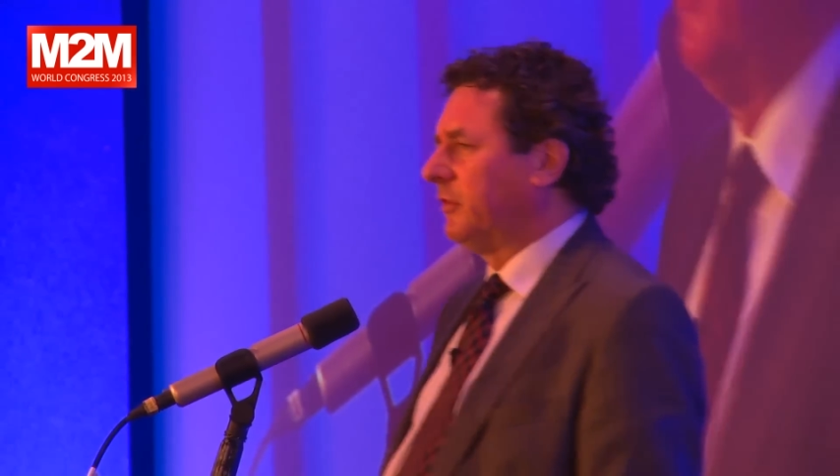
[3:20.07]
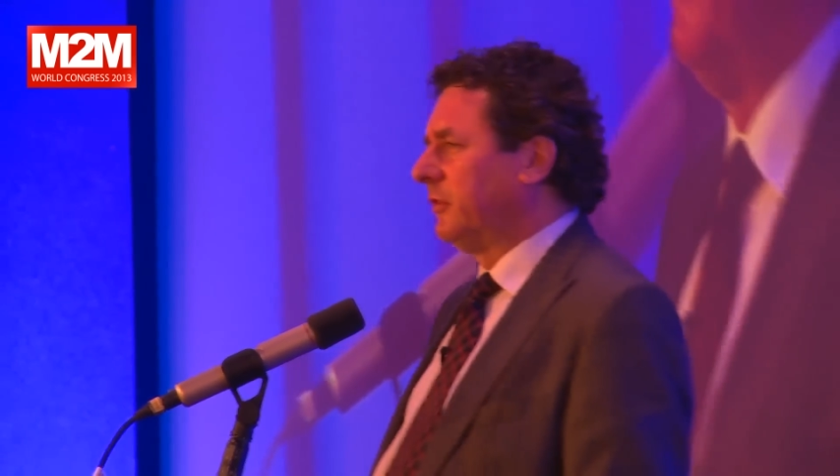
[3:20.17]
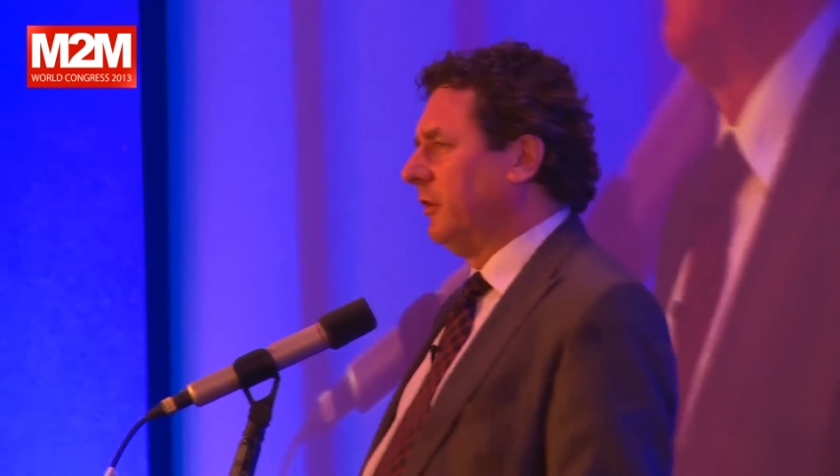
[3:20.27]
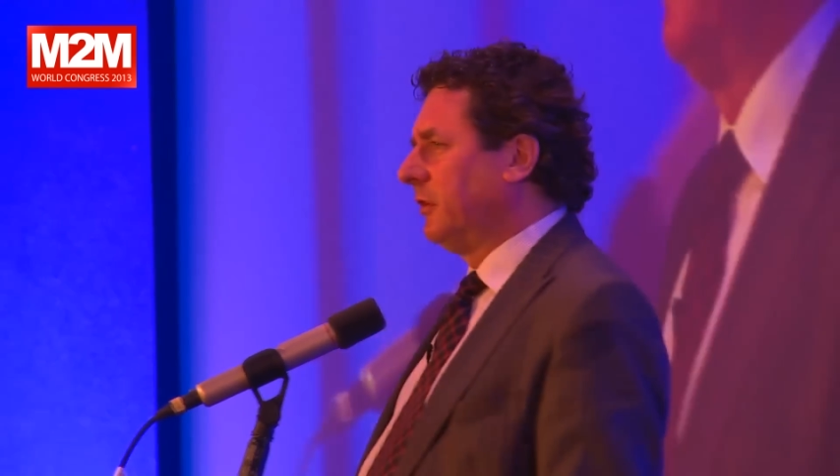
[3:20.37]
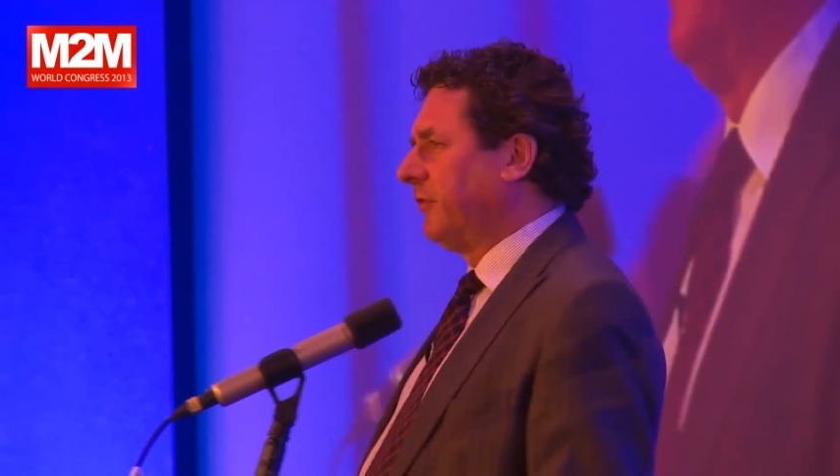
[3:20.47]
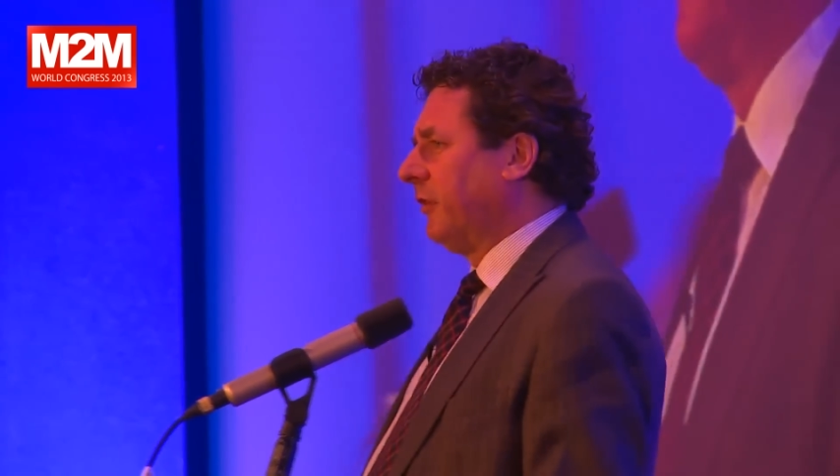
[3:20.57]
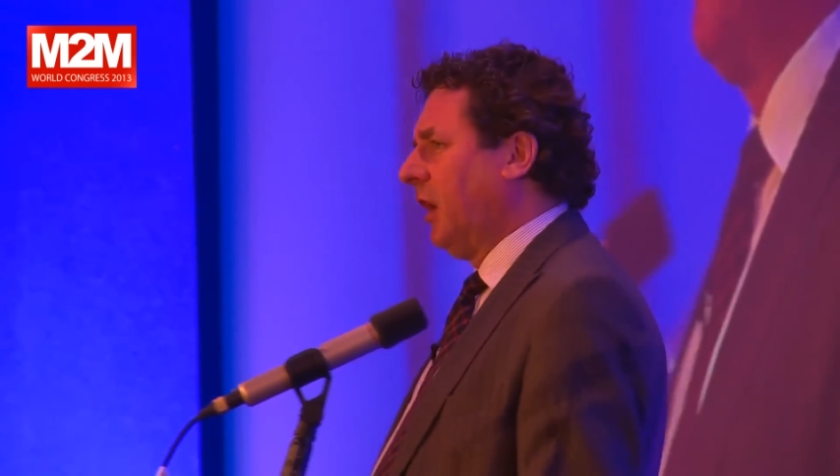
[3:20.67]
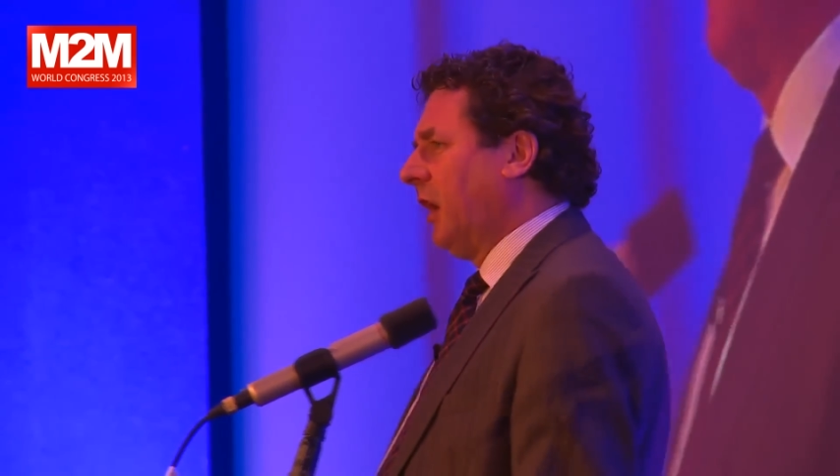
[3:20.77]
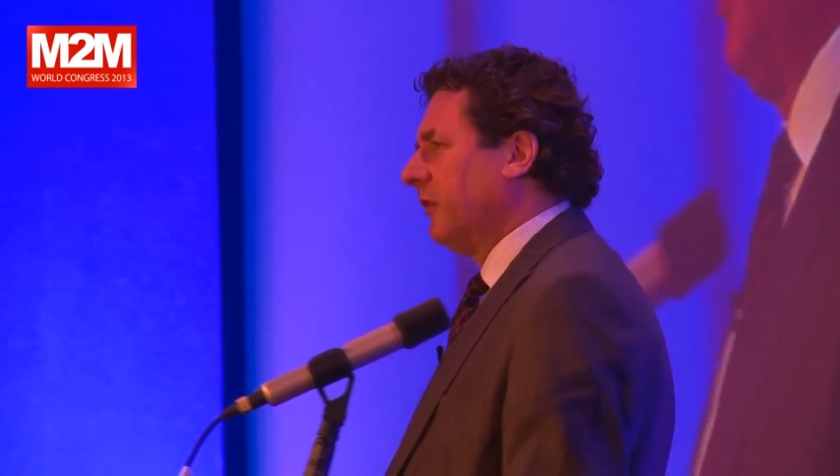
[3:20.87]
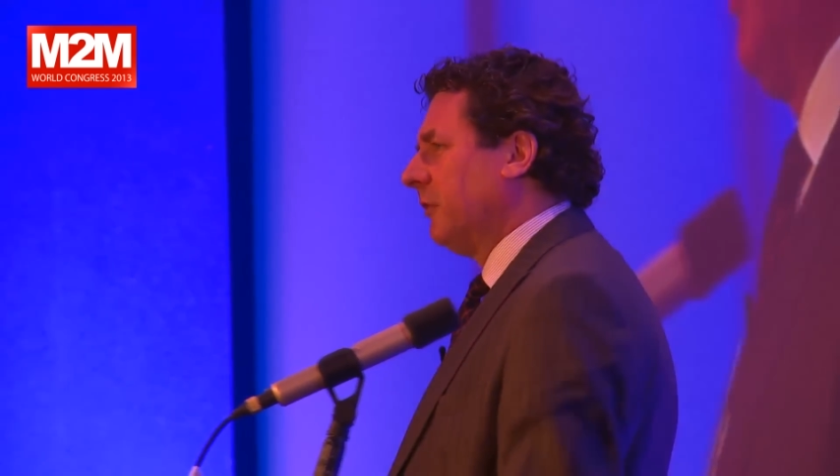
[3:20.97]
research for
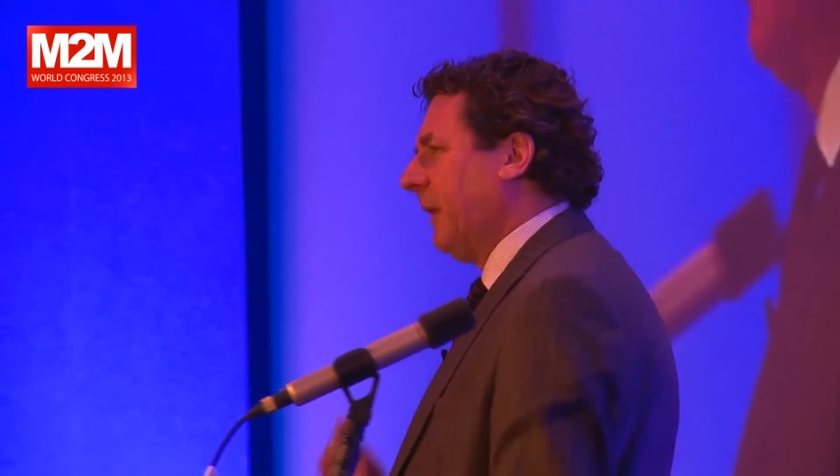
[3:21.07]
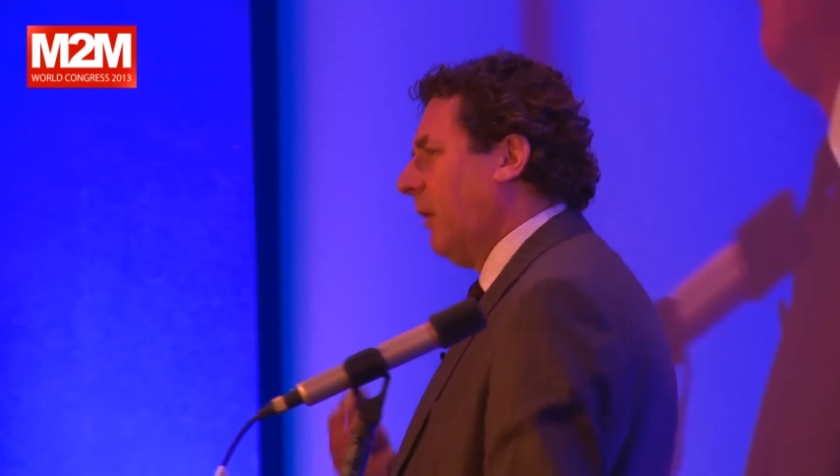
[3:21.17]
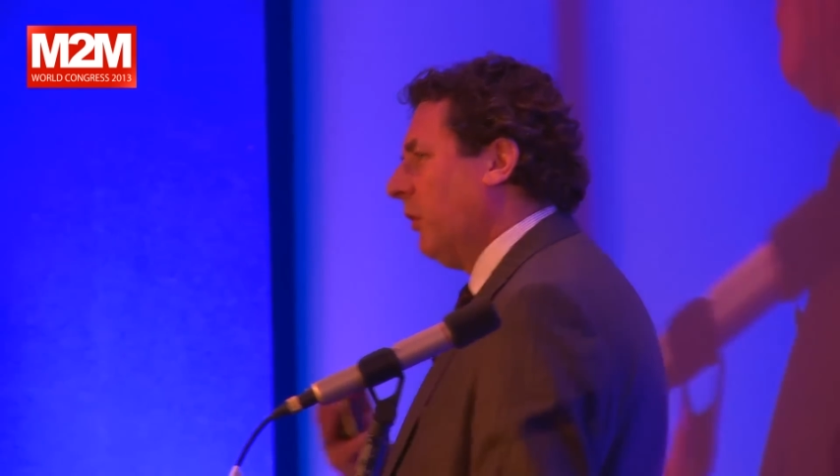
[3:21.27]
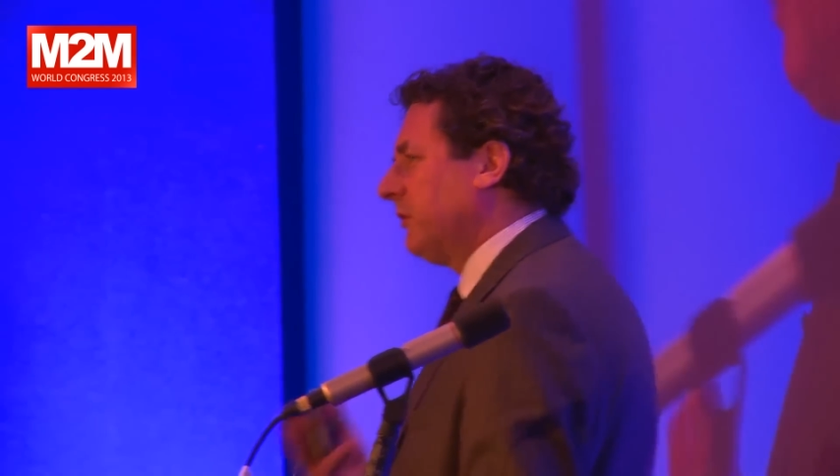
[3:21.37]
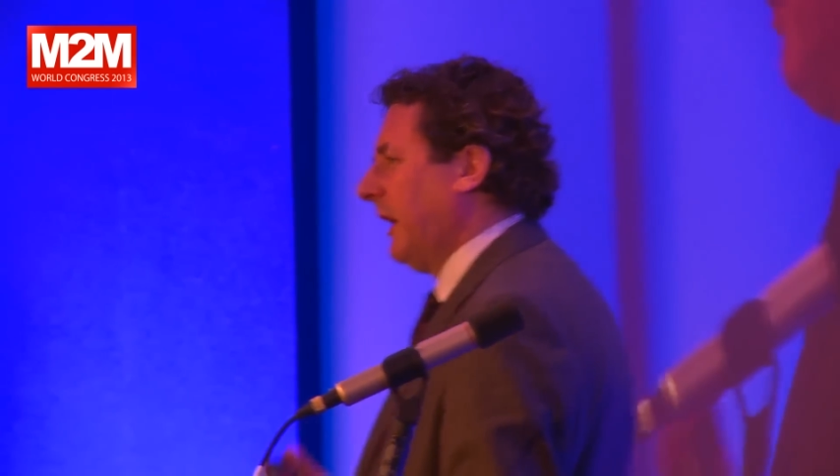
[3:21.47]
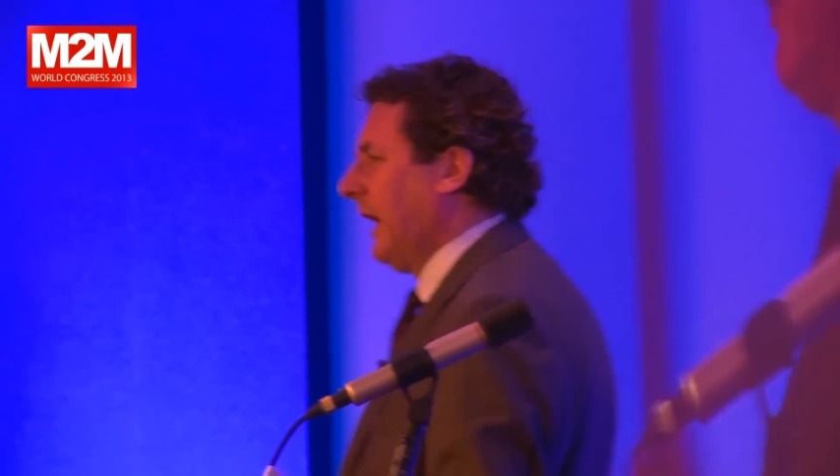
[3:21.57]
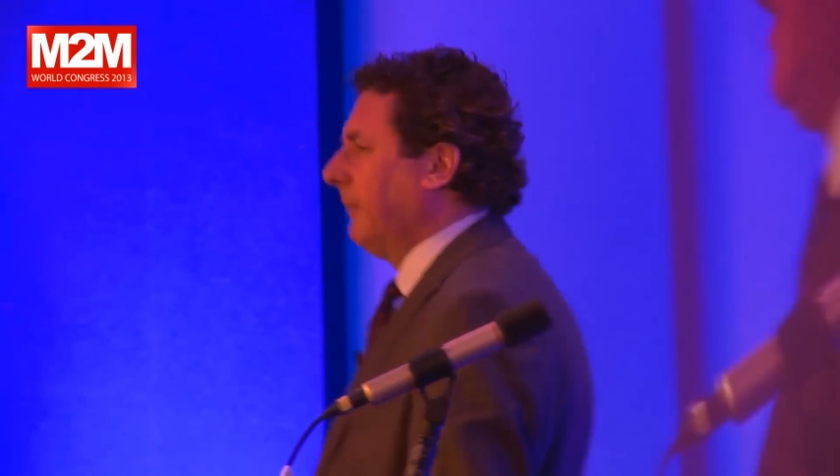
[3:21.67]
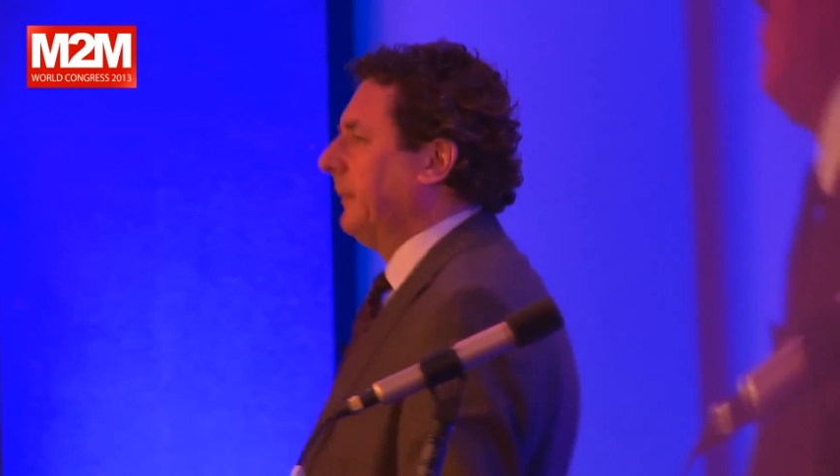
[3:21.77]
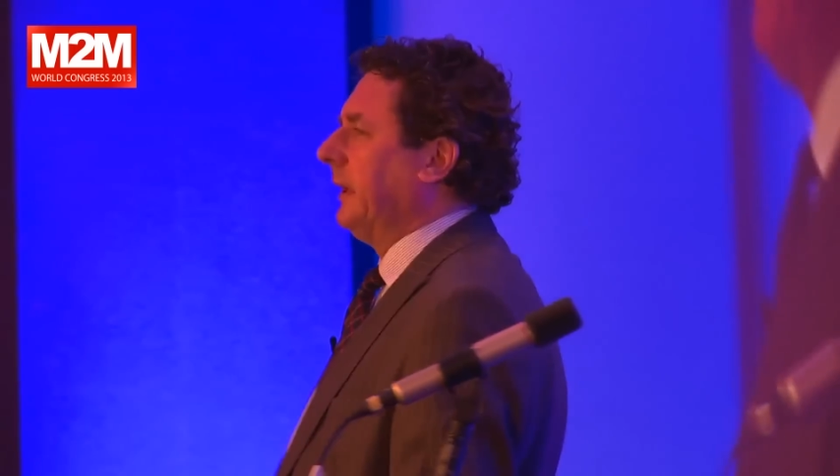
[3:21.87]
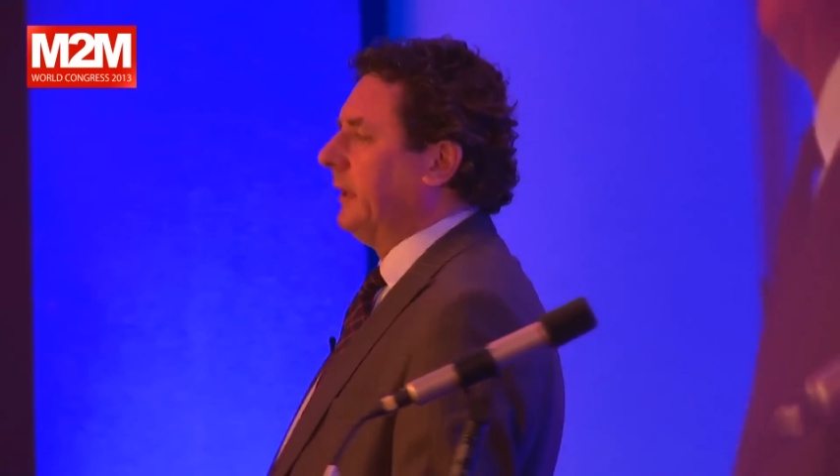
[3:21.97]
us about what's
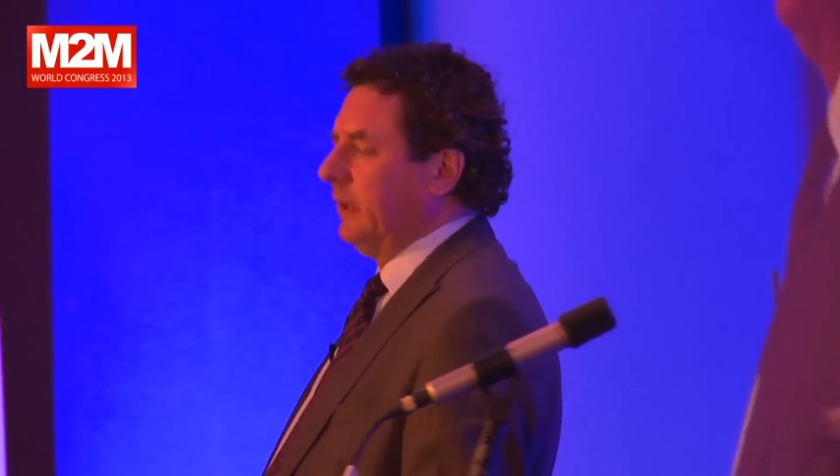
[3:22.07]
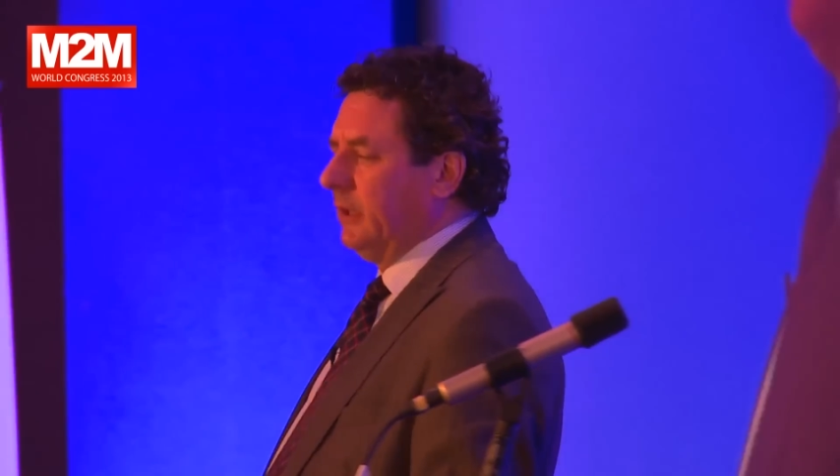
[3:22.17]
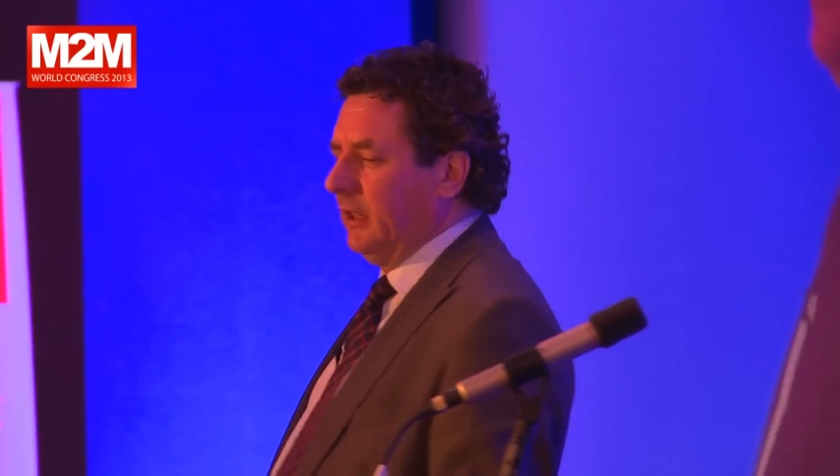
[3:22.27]
happening